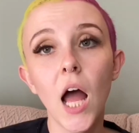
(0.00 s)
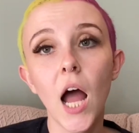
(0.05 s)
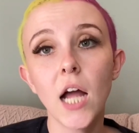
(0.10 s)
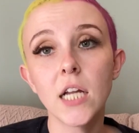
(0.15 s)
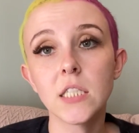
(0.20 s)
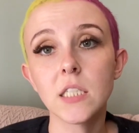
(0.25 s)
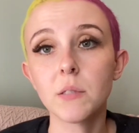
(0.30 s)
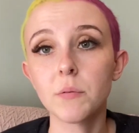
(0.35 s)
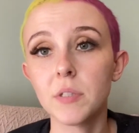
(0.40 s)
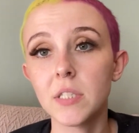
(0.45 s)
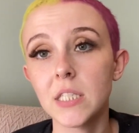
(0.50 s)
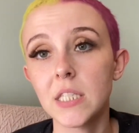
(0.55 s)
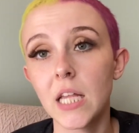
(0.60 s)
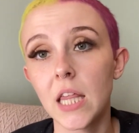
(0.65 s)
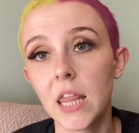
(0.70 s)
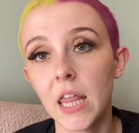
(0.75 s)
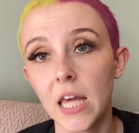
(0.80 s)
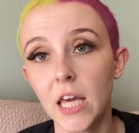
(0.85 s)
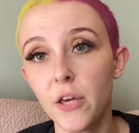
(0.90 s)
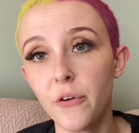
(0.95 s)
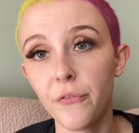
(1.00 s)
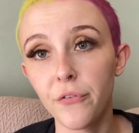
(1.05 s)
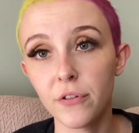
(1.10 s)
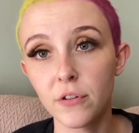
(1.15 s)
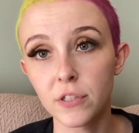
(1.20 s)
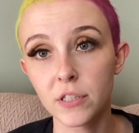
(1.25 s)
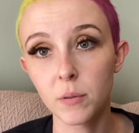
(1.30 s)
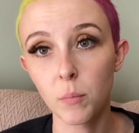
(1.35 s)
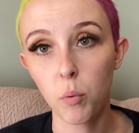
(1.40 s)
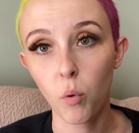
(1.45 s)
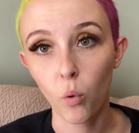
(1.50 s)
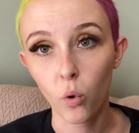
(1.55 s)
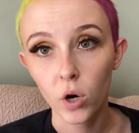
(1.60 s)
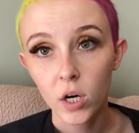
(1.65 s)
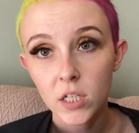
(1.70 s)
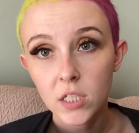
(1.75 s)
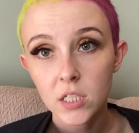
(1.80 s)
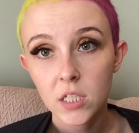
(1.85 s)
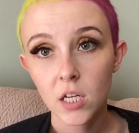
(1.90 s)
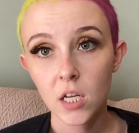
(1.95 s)
I just wanna say thank you for the
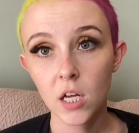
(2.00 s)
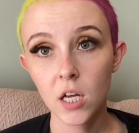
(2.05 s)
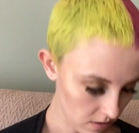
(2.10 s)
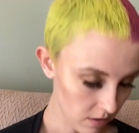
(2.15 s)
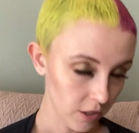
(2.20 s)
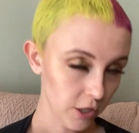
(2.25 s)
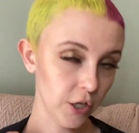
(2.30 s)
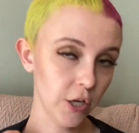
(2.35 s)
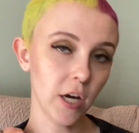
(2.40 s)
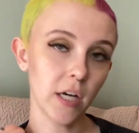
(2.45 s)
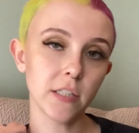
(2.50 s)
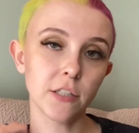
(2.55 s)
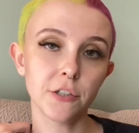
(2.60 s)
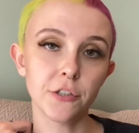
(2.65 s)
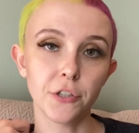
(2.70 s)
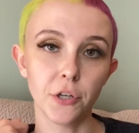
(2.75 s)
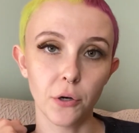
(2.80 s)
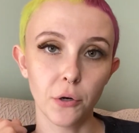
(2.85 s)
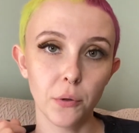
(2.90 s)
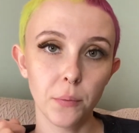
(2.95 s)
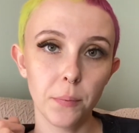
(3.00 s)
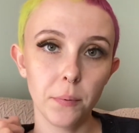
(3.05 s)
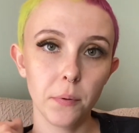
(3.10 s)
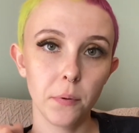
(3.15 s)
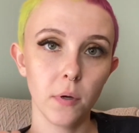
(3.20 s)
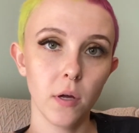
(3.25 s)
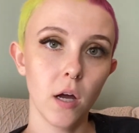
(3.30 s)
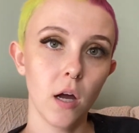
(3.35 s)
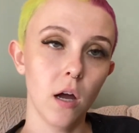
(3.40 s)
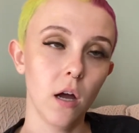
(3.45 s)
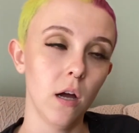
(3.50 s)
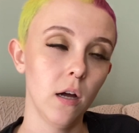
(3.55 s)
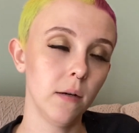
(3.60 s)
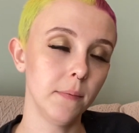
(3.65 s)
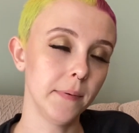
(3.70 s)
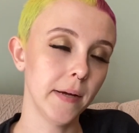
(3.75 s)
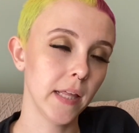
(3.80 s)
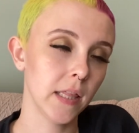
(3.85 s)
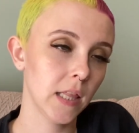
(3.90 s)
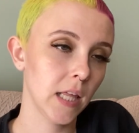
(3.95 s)
support. You guys are dope.
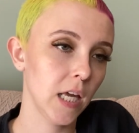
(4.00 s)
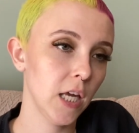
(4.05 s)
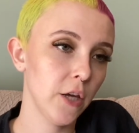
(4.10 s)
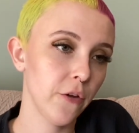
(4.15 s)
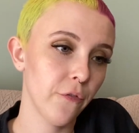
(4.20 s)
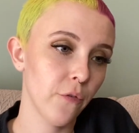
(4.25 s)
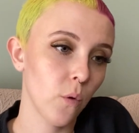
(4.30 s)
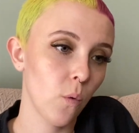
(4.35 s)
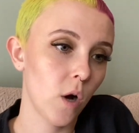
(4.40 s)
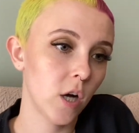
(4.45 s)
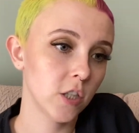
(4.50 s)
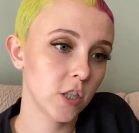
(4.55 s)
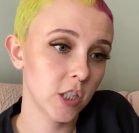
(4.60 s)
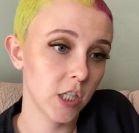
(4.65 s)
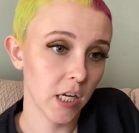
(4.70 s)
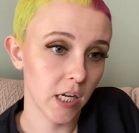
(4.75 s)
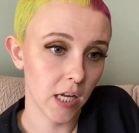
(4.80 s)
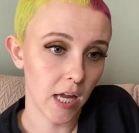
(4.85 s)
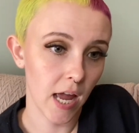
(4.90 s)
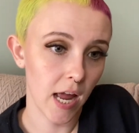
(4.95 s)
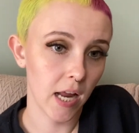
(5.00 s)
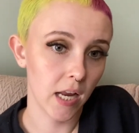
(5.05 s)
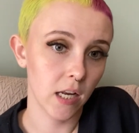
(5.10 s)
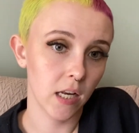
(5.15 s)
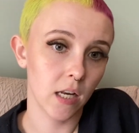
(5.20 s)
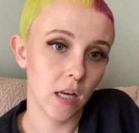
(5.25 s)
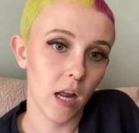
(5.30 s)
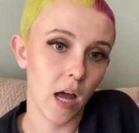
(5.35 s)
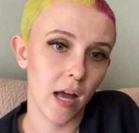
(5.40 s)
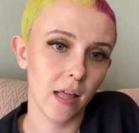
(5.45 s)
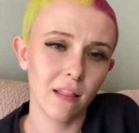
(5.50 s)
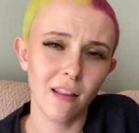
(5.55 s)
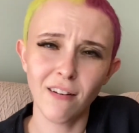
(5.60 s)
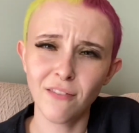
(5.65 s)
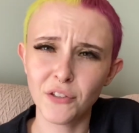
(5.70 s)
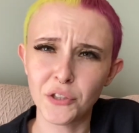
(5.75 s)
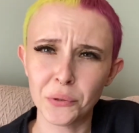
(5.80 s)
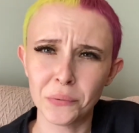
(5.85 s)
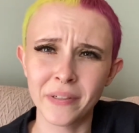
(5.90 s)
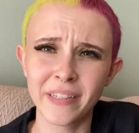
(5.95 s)
And thank you for watching, and I
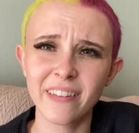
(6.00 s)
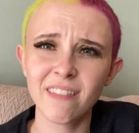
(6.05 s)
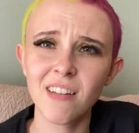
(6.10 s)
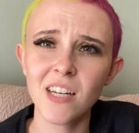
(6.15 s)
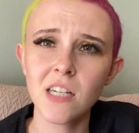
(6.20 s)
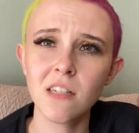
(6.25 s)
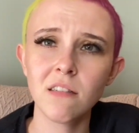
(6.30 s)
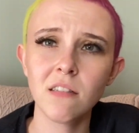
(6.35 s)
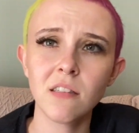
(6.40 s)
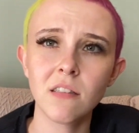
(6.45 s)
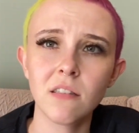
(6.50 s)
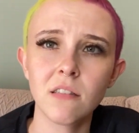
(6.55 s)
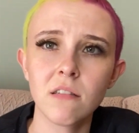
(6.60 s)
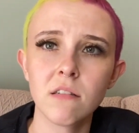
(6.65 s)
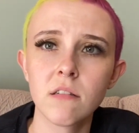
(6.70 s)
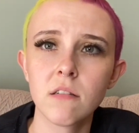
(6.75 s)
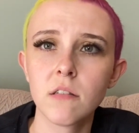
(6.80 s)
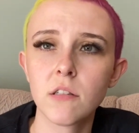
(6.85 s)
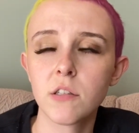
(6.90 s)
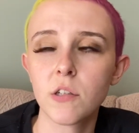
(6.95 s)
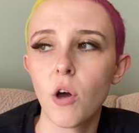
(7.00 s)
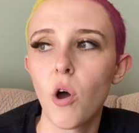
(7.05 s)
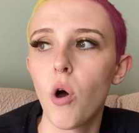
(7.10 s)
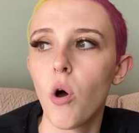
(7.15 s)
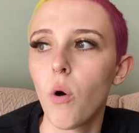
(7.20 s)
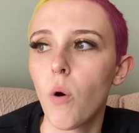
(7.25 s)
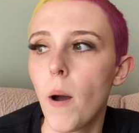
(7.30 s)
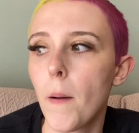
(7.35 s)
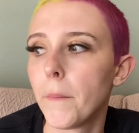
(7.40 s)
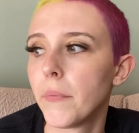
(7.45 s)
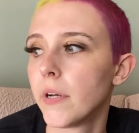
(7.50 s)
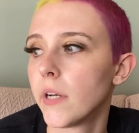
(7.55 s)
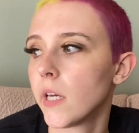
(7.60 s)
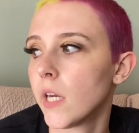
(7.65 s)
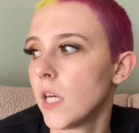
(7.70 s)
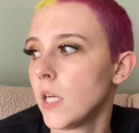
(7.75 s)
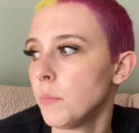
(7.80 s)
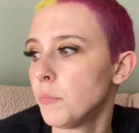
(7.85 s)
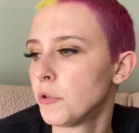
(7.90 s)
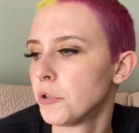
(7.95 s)
love doing this, so I'm gonna
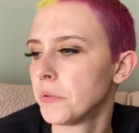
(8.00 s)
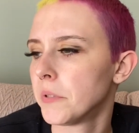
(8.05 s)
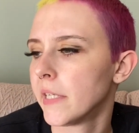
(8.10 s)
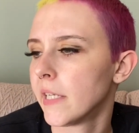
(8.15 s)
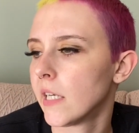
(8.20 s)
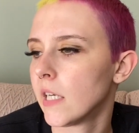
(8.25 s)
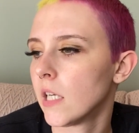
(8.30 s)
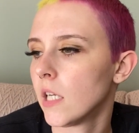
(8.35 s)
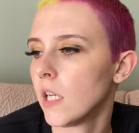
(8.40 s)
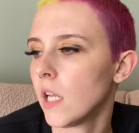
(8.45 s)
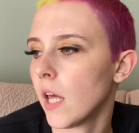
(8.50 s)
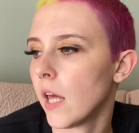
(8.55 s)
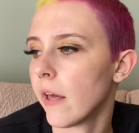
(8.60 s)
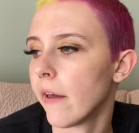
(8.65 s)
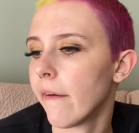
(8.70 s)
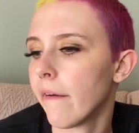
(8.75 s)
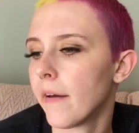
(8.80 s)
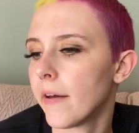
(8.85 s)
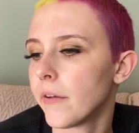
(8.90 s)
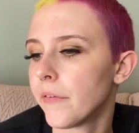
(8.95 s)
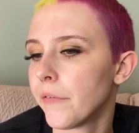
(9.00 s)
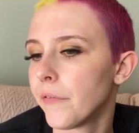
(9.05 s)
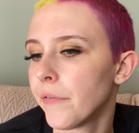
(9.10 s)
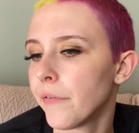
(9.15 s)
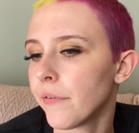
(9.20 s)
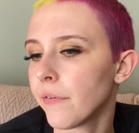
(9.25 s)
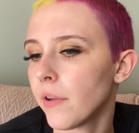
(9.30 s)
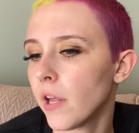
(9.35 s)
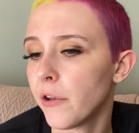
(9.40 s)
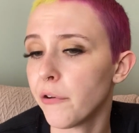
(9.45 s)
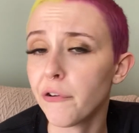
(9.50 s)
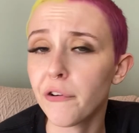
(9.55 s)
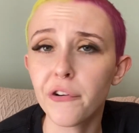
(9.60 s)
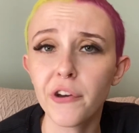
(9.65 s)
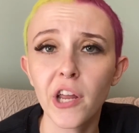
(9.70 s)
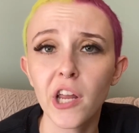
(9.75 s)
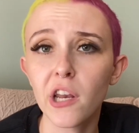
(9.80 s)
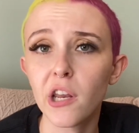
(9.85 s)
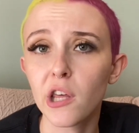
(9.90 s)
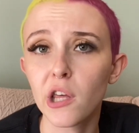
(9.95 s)
keep doing it and
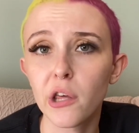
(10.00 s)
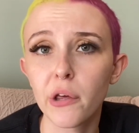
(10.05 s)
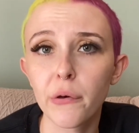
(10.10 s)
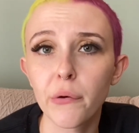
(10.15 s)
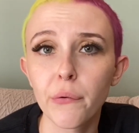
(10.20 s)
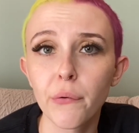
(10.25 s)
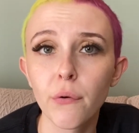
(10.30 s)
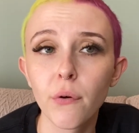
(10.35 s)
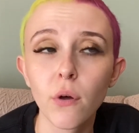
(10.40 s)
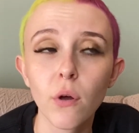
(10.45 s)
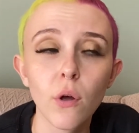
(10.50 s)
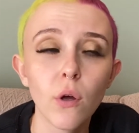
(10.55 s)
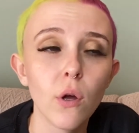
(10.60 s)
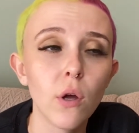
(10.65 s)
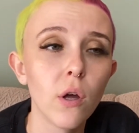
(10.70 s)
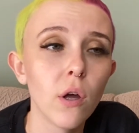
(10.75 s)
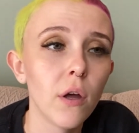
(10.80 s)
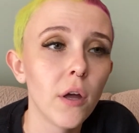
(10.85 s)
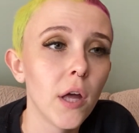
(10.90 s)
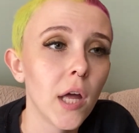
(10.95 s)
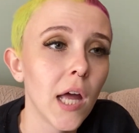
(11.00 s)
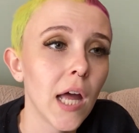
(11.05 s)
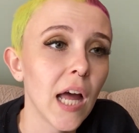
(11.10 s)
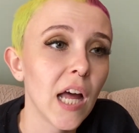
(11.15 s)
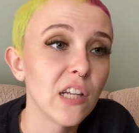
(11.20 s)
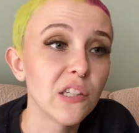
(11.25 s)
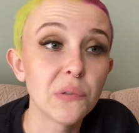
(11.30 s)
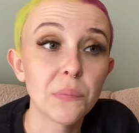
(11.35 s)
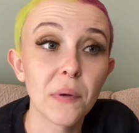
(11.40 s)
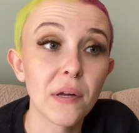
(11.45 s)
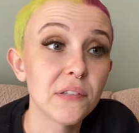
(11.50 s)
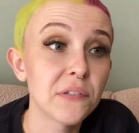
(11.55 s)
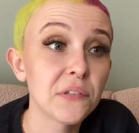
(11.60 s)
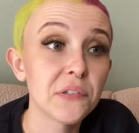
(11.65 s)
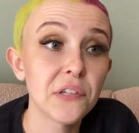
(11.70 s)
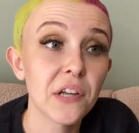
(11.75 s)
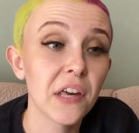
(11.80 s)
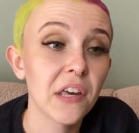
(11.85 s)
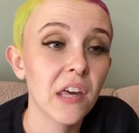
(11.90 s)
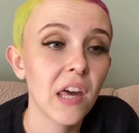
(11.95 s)
entertaining you as best
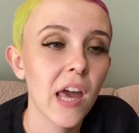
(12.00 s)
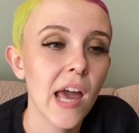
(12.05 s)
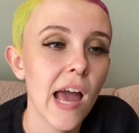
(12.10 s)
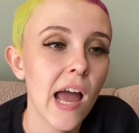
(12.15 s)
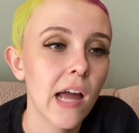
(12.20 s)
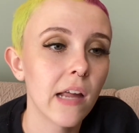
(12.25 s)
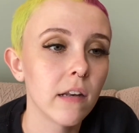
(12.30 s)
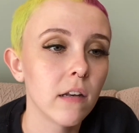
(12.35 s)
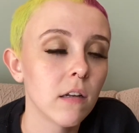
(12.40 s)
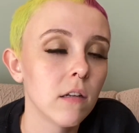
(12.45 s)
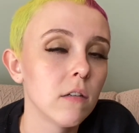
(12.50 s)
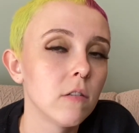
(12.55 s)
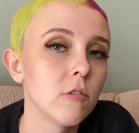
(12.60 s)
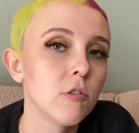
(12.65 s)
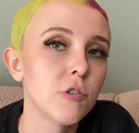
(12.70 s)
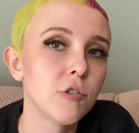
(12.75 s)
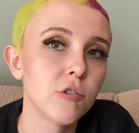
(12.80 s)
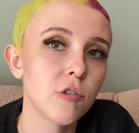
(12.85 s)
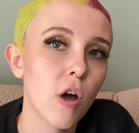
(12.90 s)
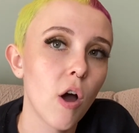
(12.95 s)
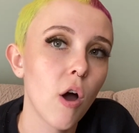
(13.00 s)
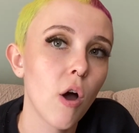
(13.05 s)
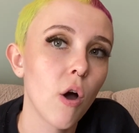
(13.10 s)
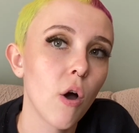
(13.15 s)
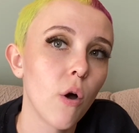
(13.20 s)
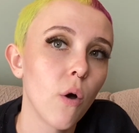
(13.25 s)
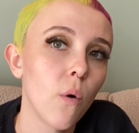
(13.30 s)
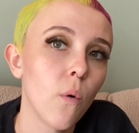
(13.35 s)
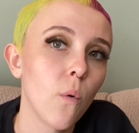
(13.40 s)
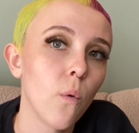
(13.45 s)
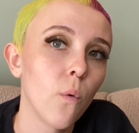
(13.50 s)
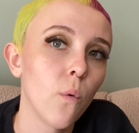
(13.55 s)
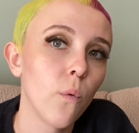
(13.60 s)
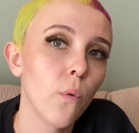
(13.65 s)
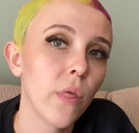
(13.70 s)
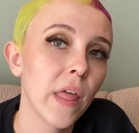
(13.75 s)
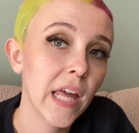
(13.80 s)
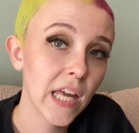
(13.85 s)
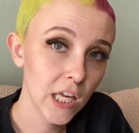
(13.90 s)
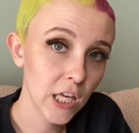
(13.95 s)
as I can, so
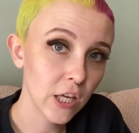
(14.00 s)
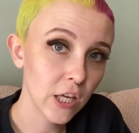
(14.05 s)
thank